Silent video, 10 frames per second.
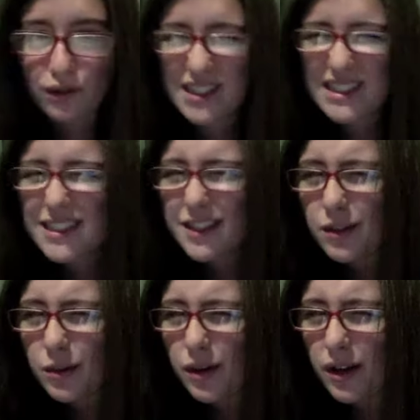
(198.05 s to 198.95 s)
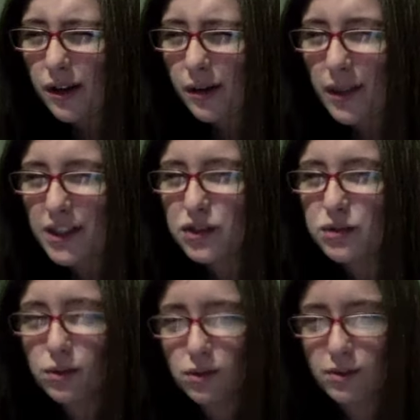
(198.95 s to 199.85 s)
Still, when uh, Mathieu, who
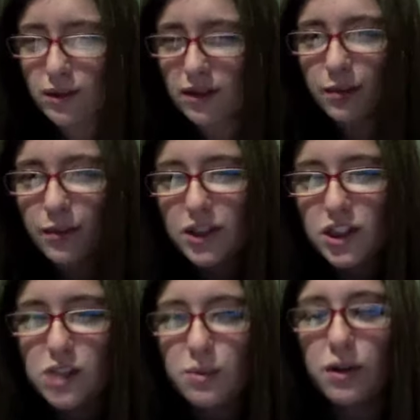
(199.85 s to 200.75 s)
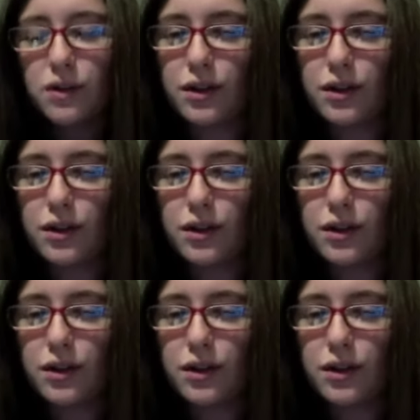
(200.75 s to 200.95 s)
is my exchange partner,